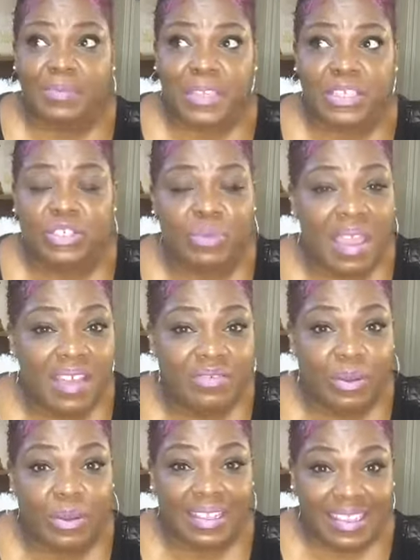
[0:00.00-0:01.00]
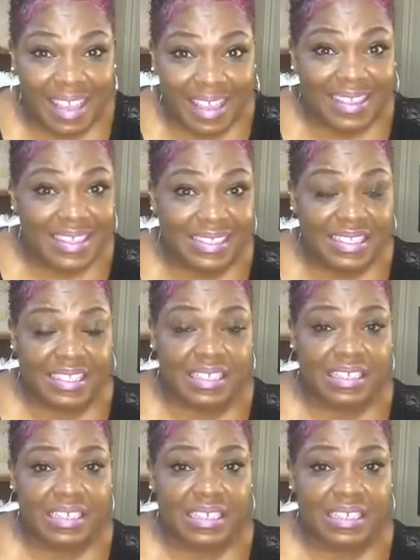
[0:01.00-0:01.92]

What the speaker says: because you have no clients?